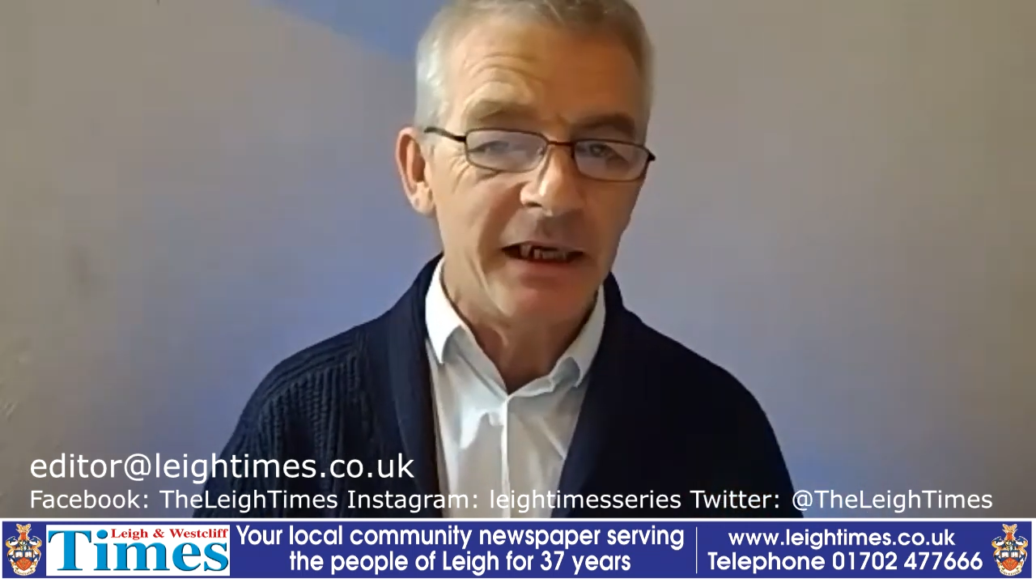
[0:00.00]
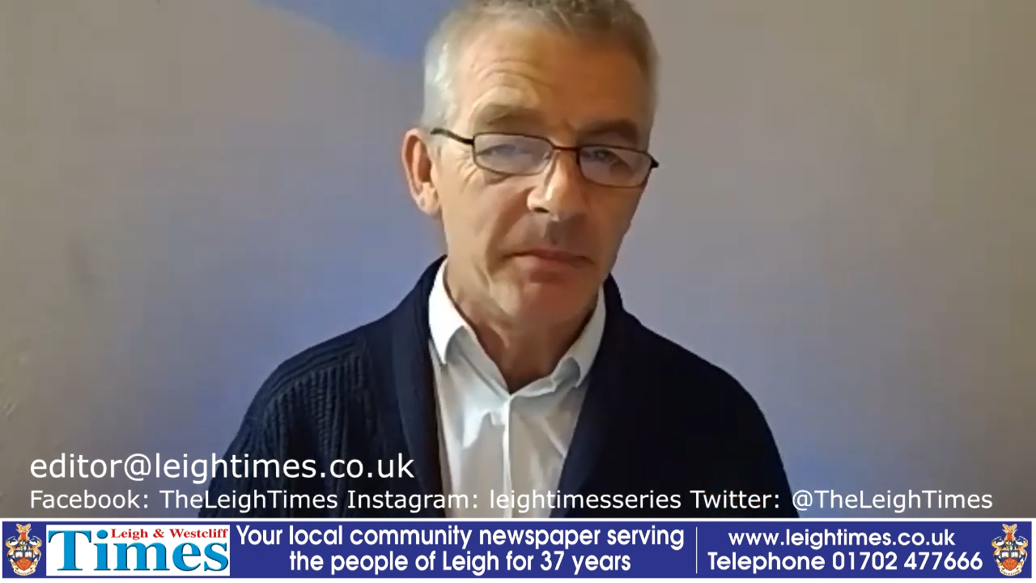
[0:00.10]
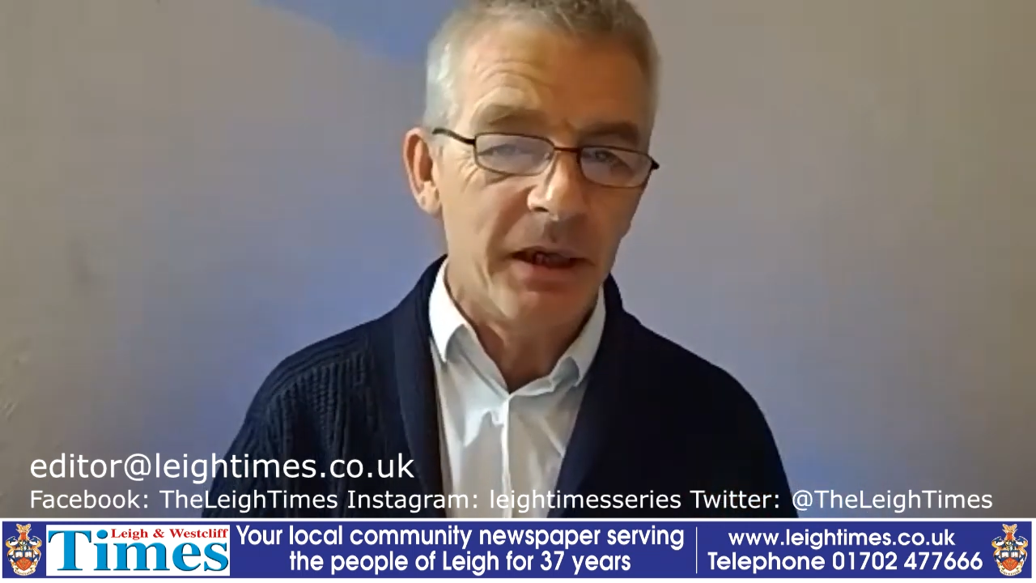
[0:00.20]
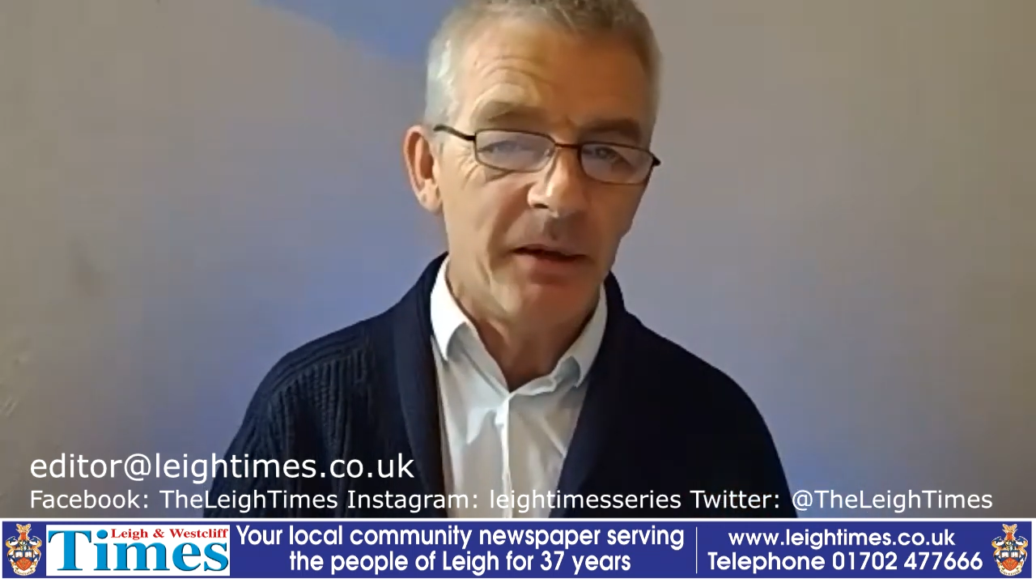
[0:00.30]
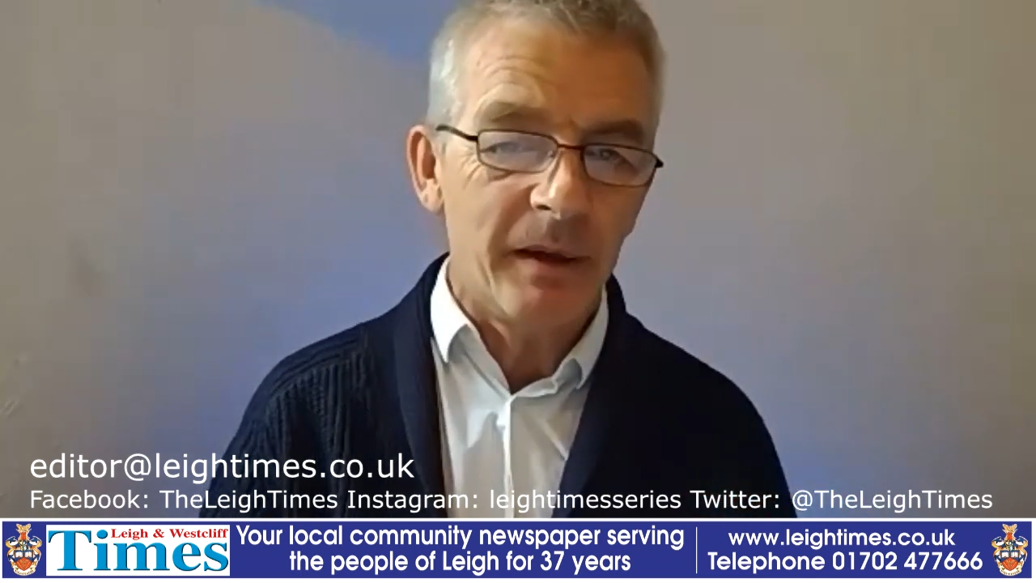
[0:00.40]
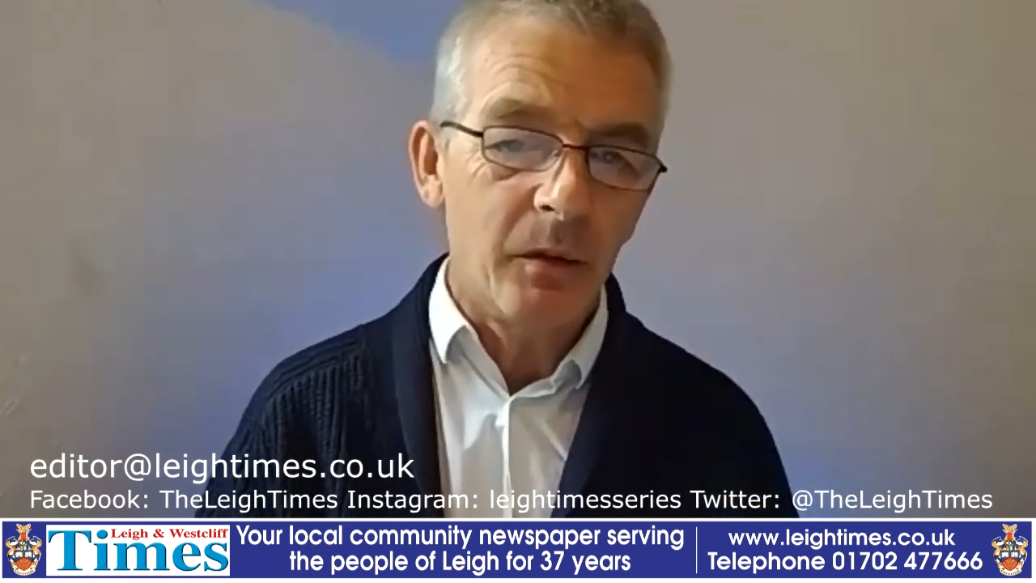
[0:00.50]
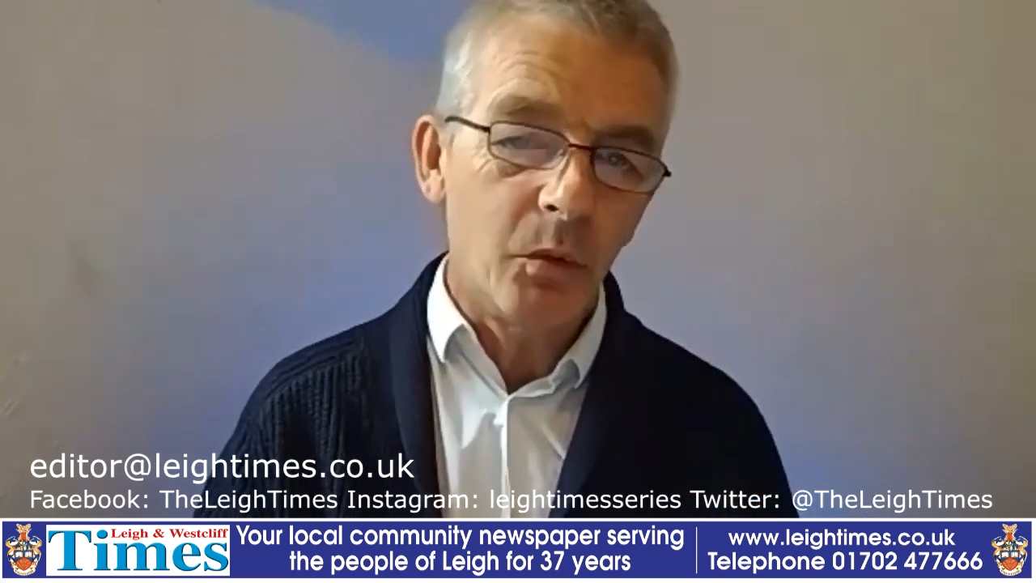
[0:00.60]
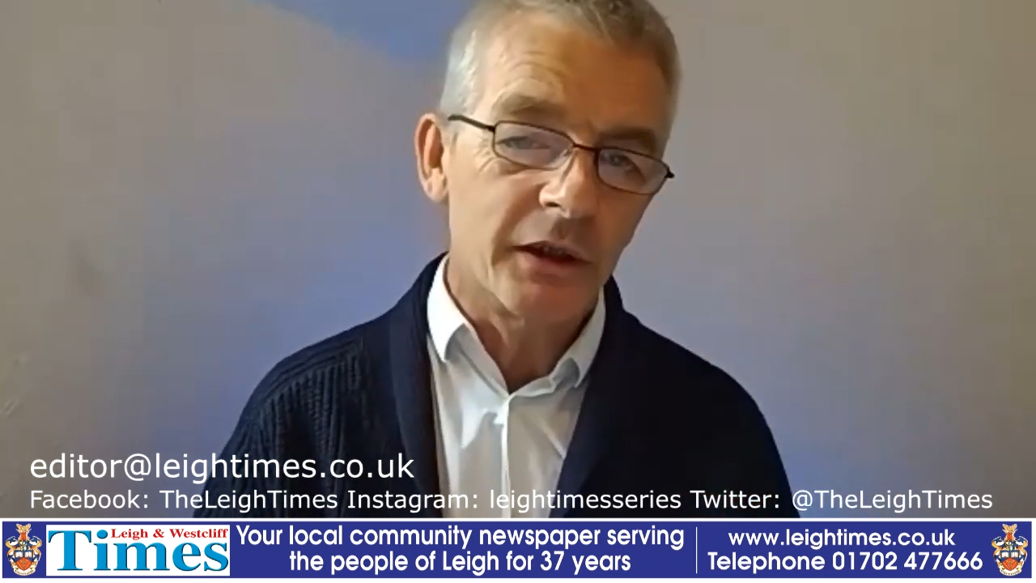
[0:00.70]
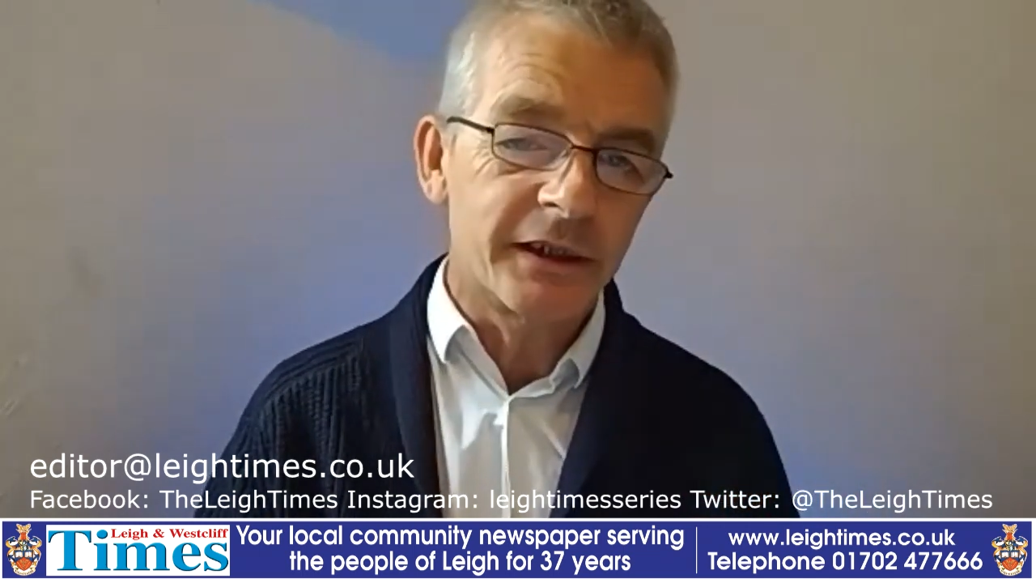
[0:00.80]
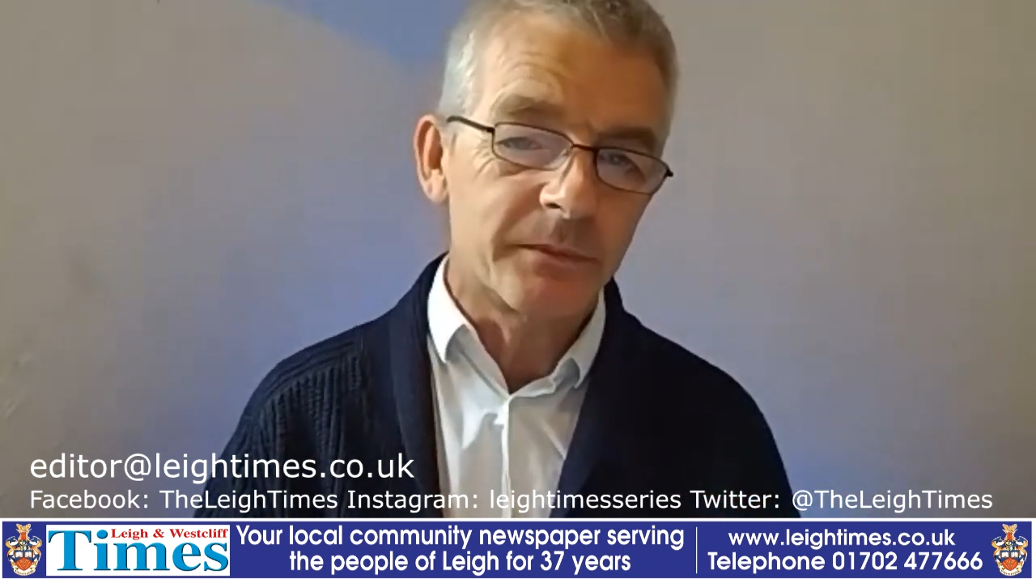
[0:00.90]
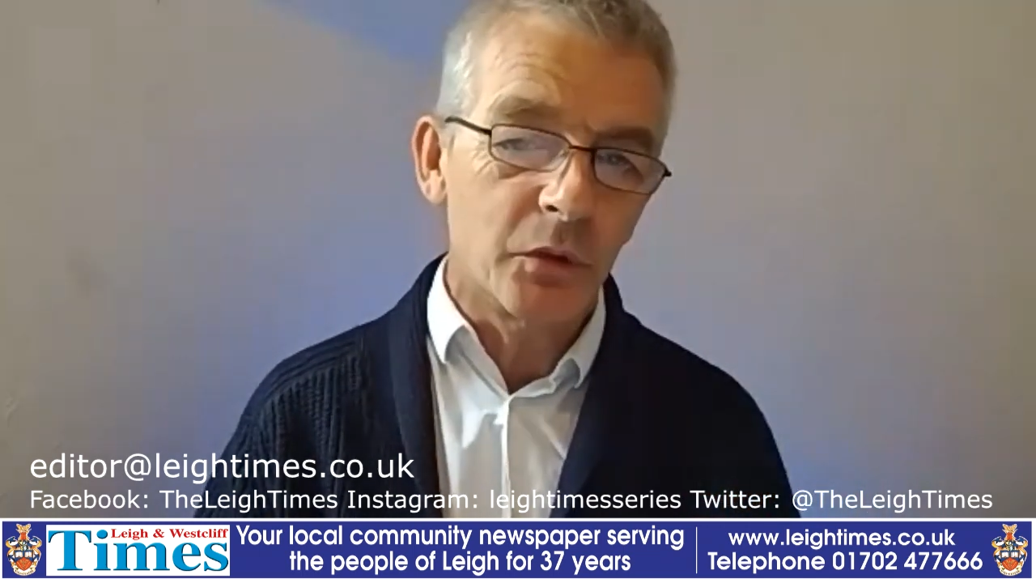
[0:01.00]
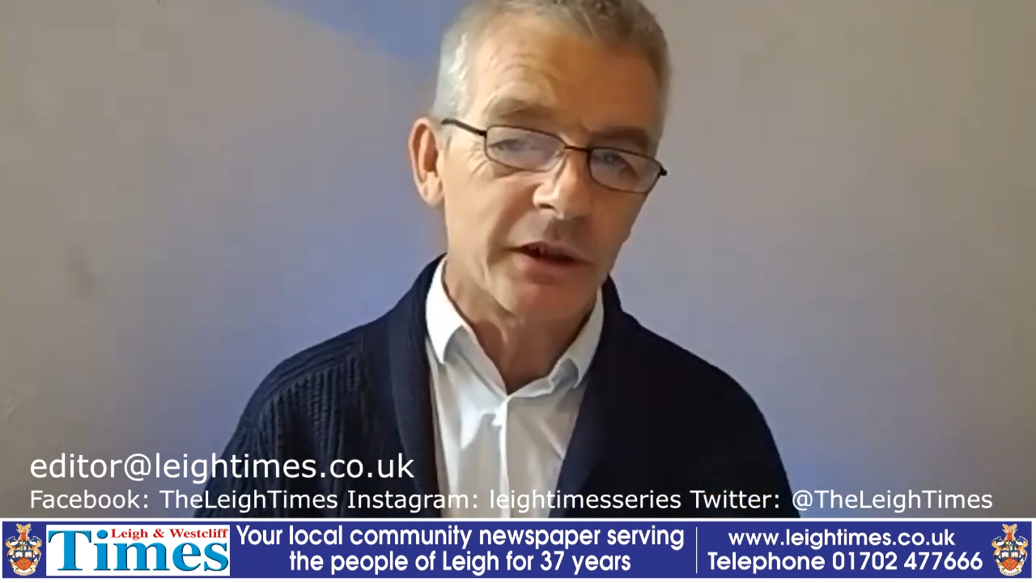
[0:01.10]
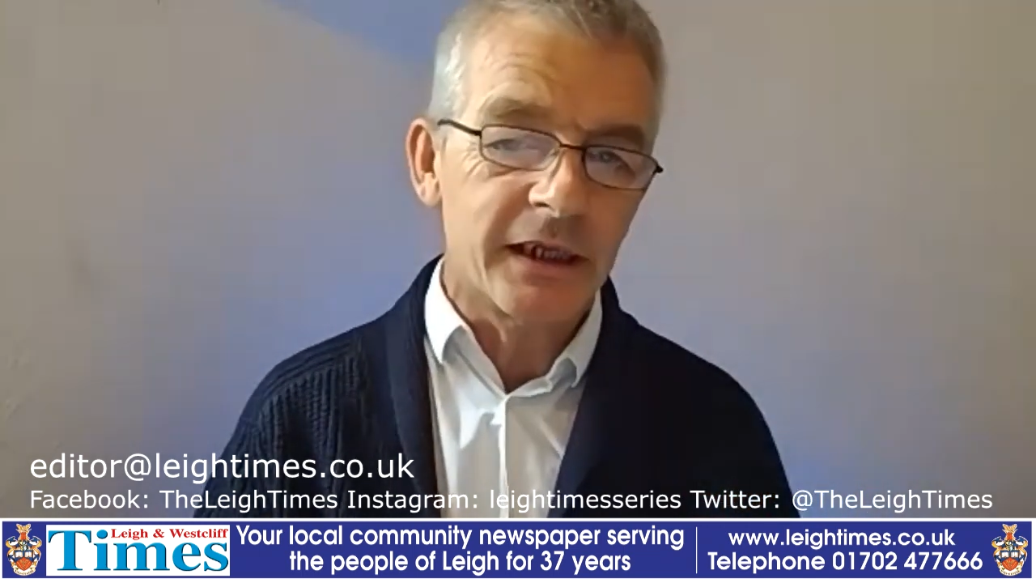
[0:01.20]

a bit about what's